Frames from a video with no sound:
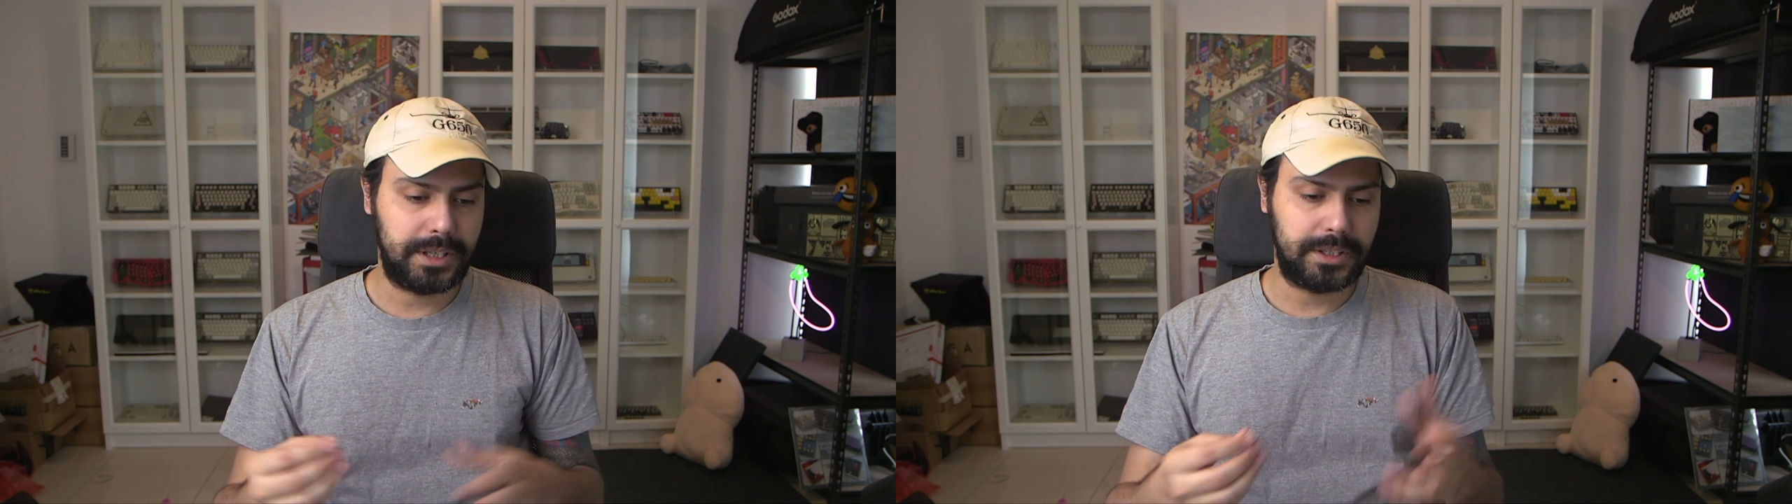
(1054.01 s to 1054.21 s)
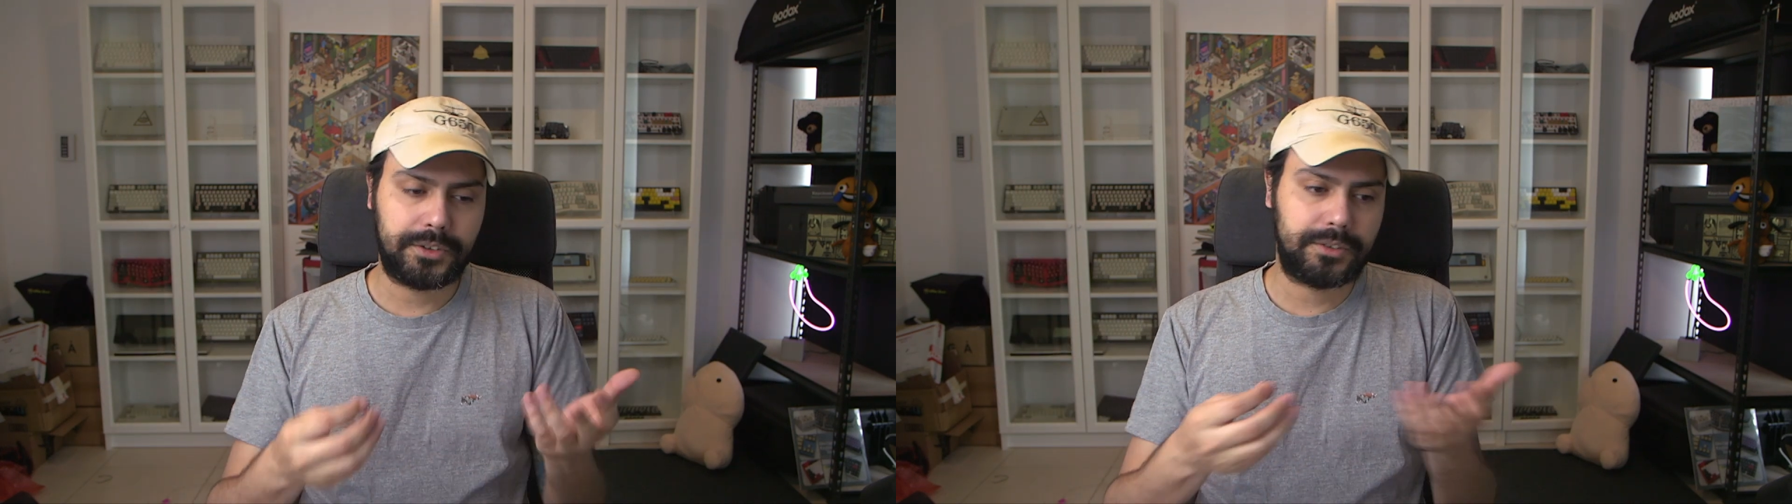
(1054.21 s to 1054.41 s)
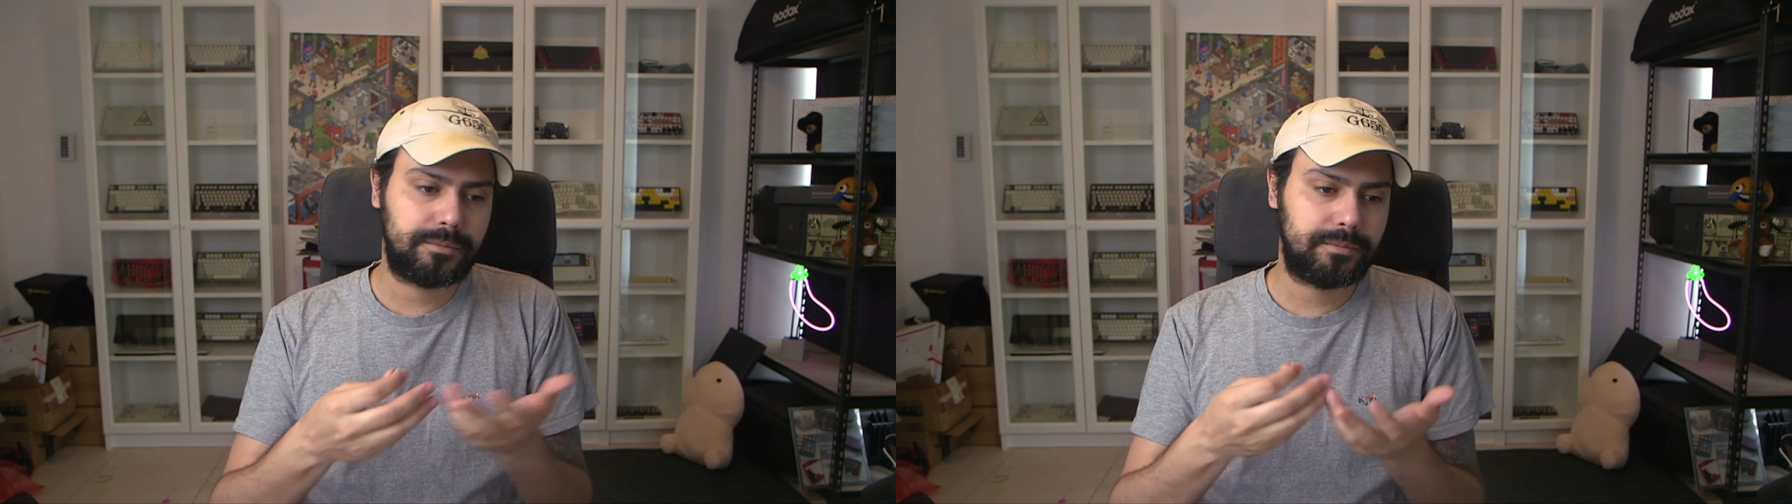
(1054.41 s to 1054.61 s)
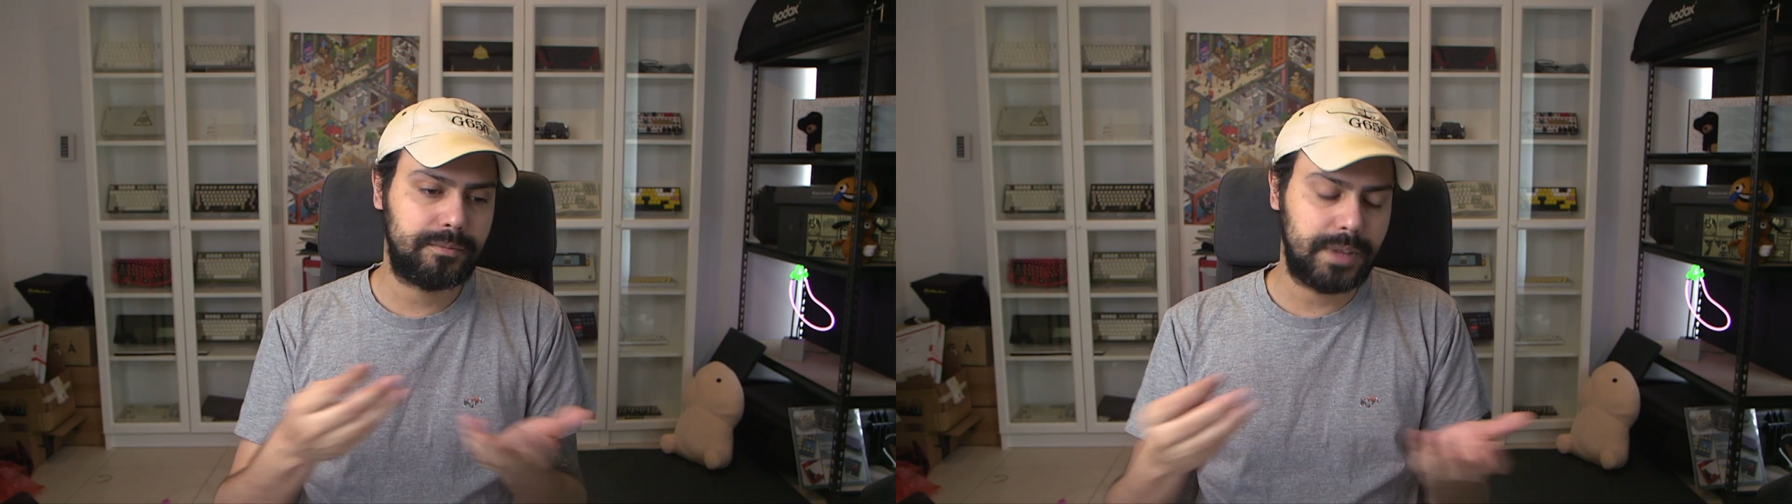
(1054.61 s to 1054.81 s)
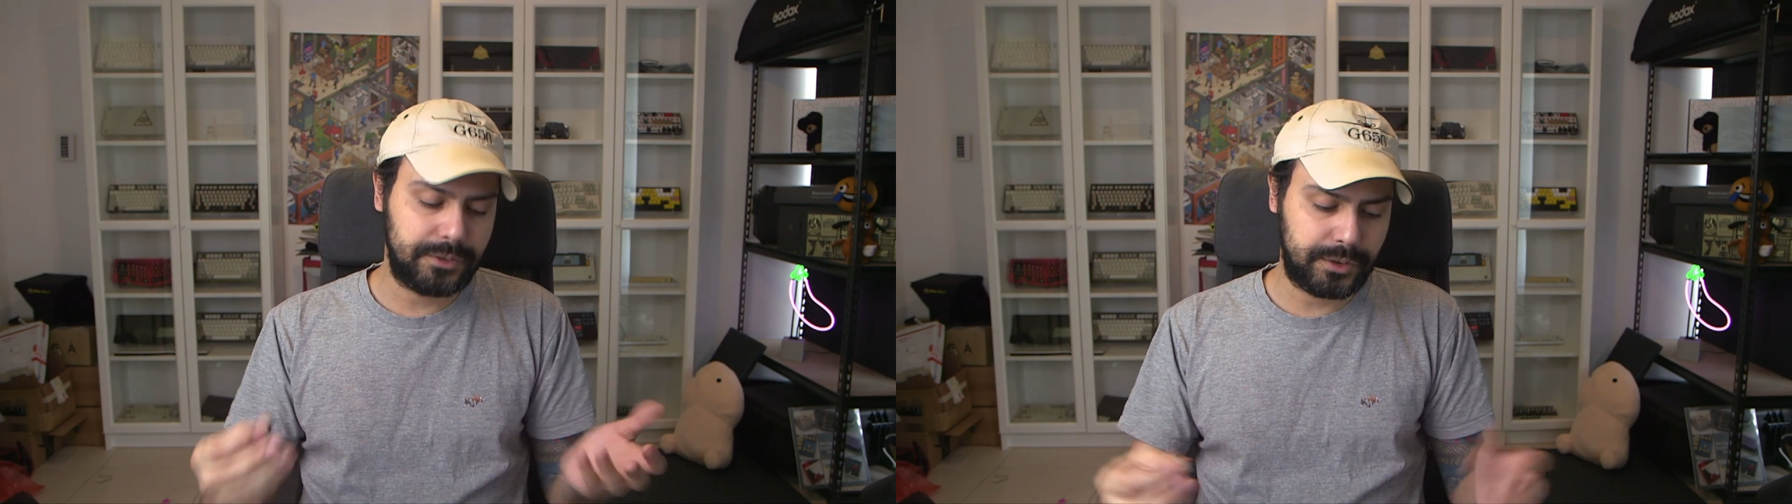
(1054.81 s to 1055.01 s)
This
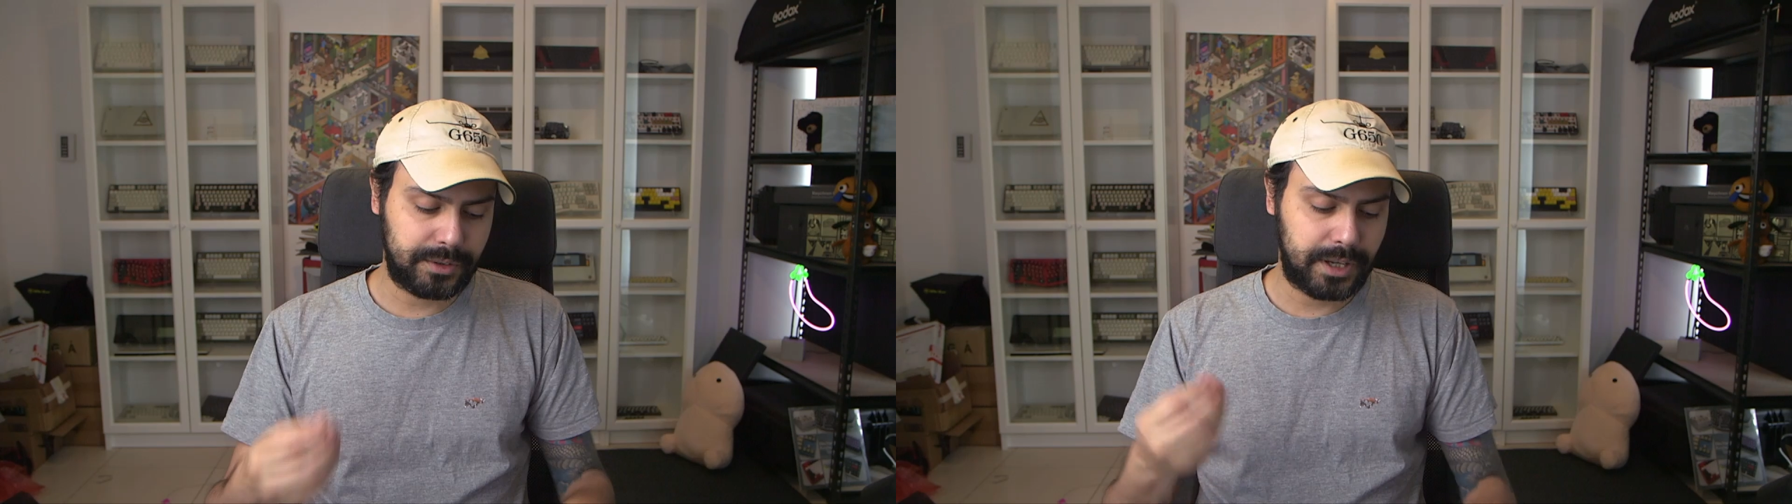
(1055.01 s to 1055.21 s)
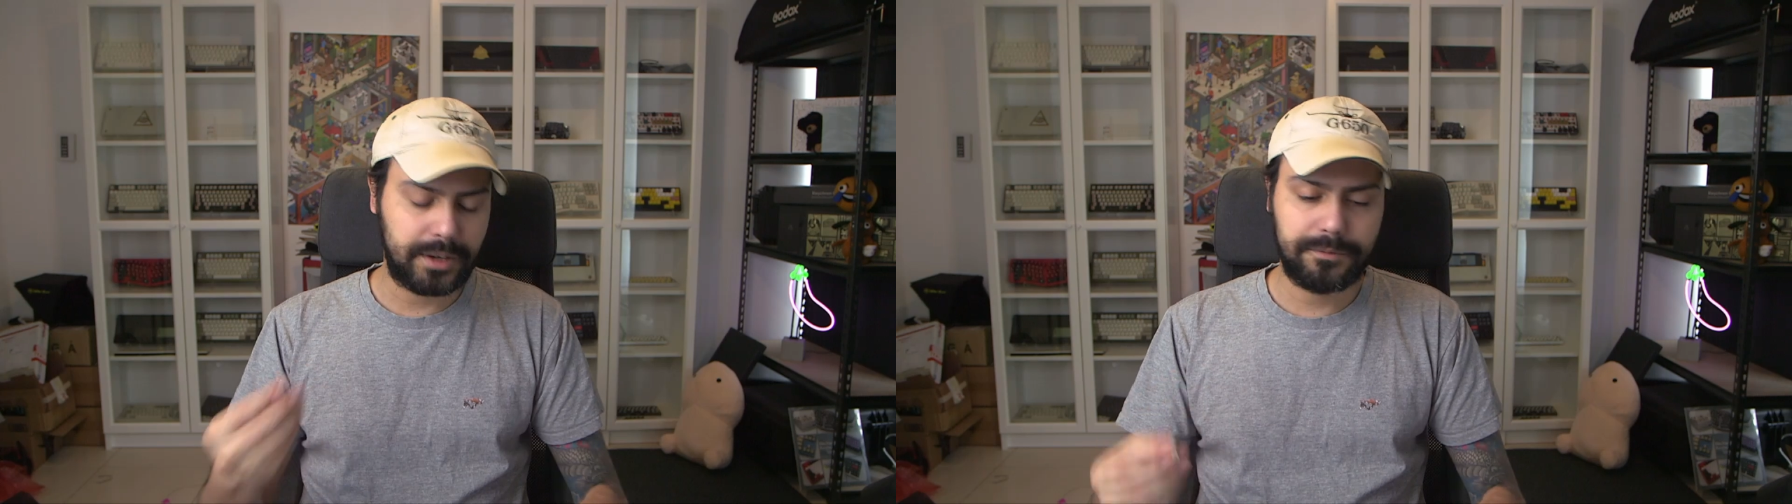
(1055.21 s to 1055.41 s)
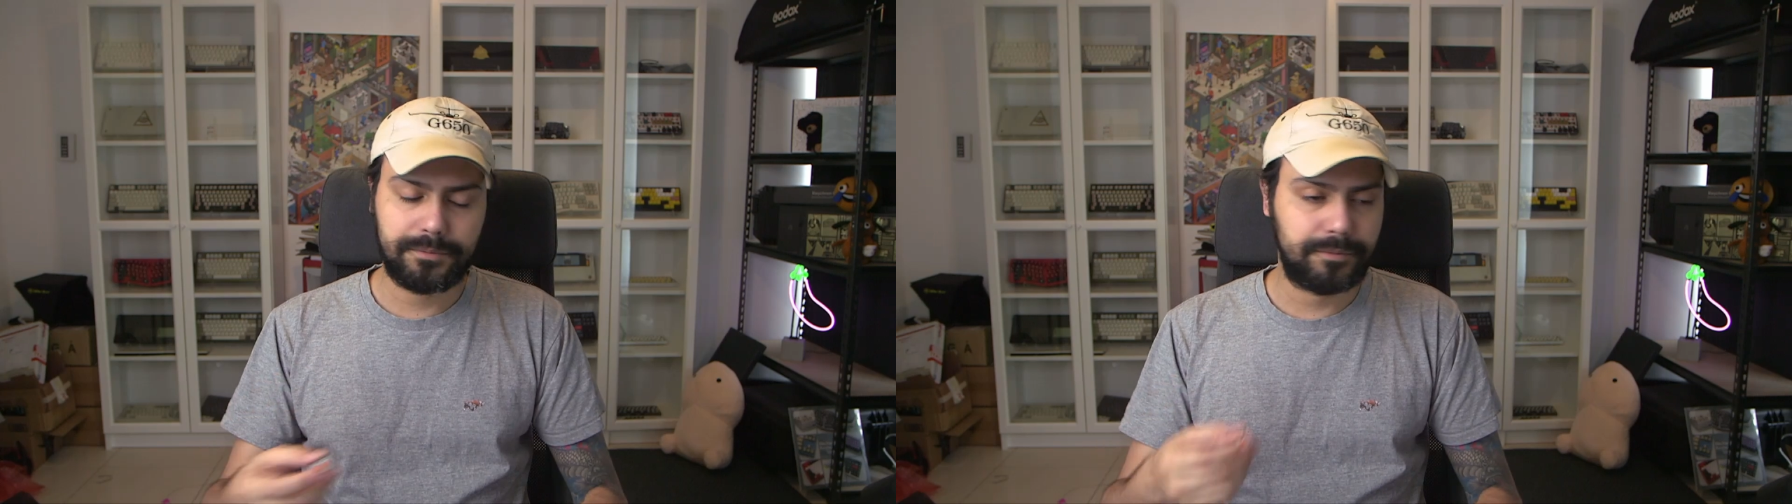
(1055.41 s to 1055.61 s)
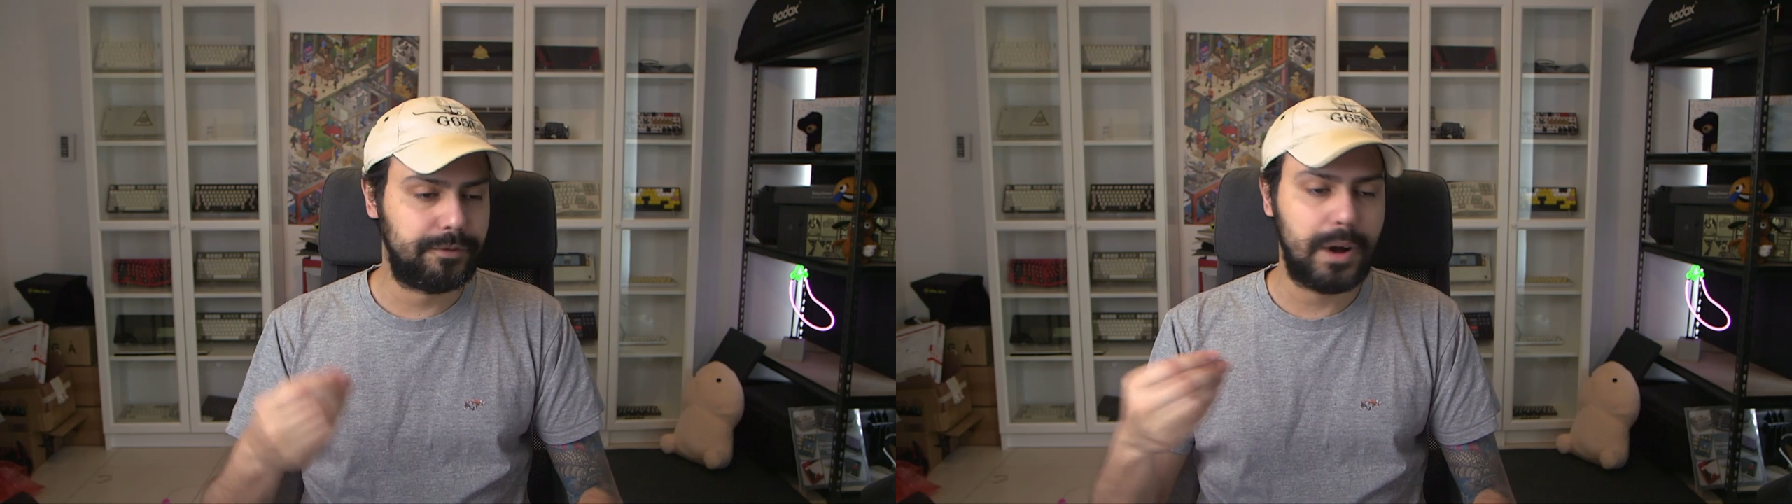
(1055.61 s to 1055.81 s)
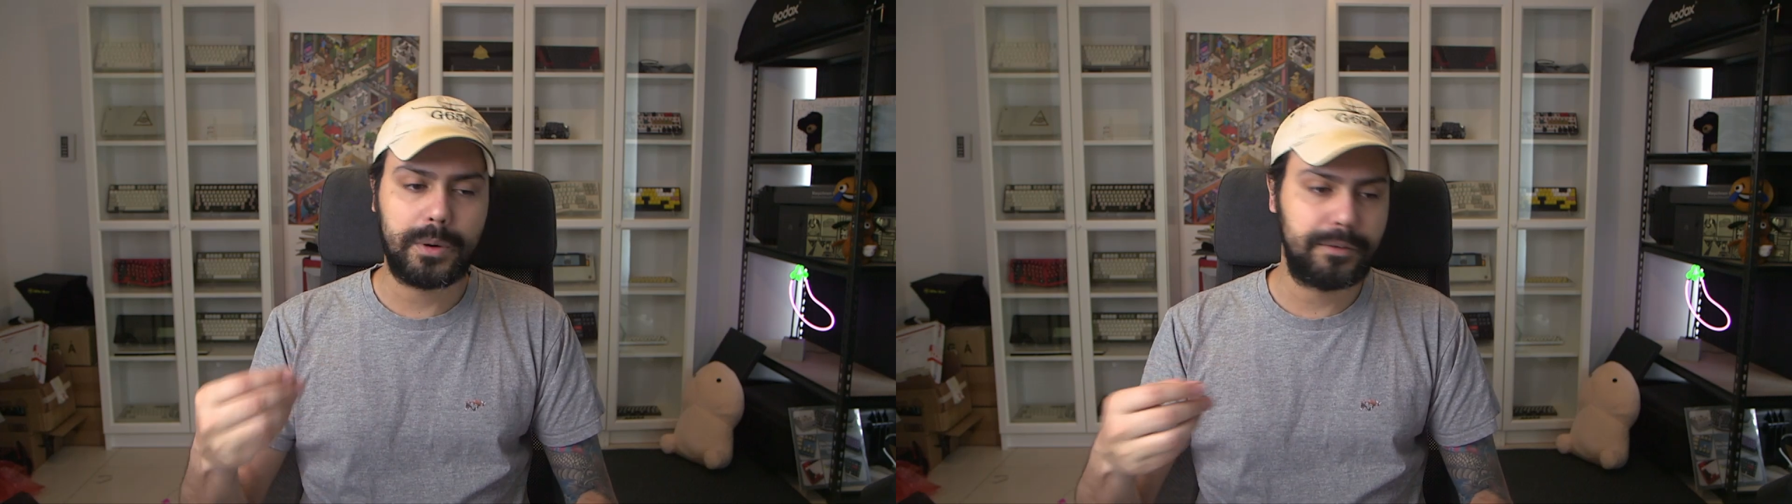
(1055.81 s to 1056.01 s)
is just like a very,